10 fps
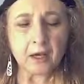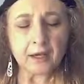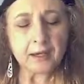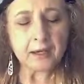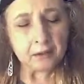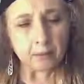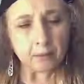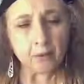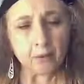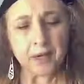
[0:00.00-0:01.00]
in a
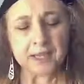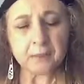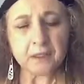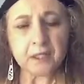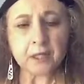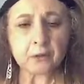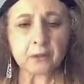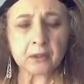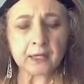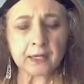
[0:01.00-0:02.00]
number of ways,
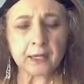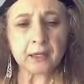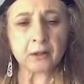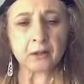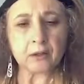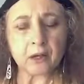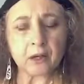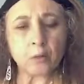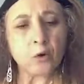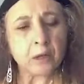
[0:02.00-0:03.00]
particularly in
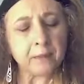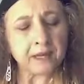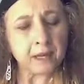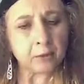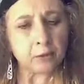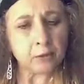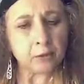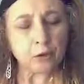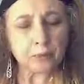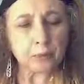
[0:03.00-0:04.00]
warming up the
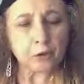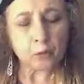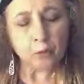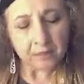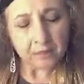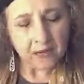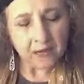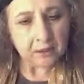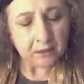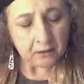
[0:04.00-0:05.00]
group or warming up
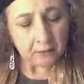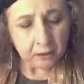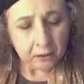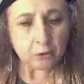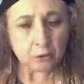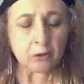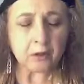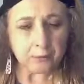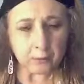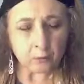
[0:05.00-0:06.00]
an individual
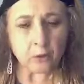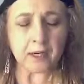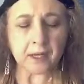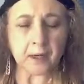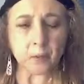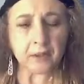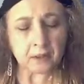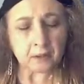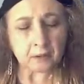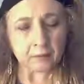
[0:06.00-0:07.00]
if I'm working with an
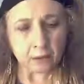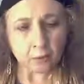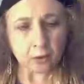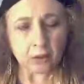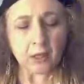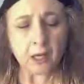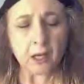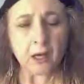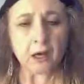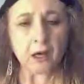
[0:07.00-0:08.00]
individual.
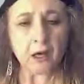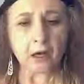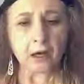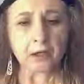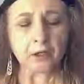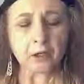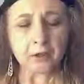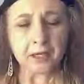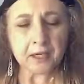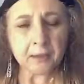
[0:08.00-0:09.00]
You know,
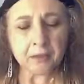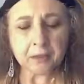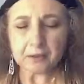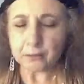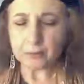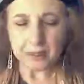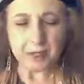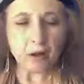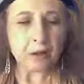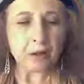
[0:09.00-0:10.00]
the images, we
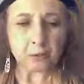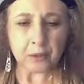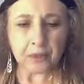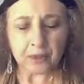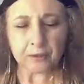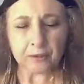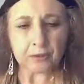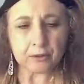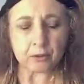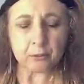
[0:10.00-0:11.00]
all agree the
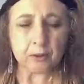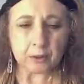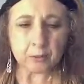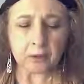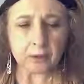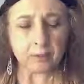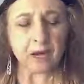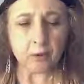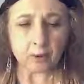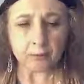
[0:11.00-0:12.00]
images are really, really
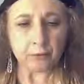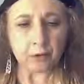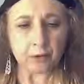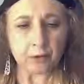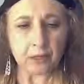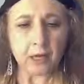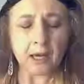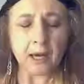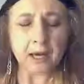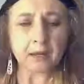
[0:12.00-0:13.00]
powerful.
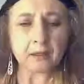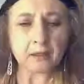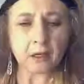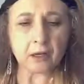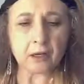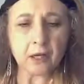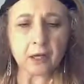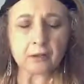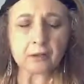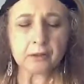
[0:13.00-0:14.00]
And
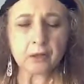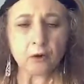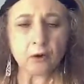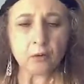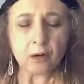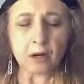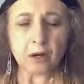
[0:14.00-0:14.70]
so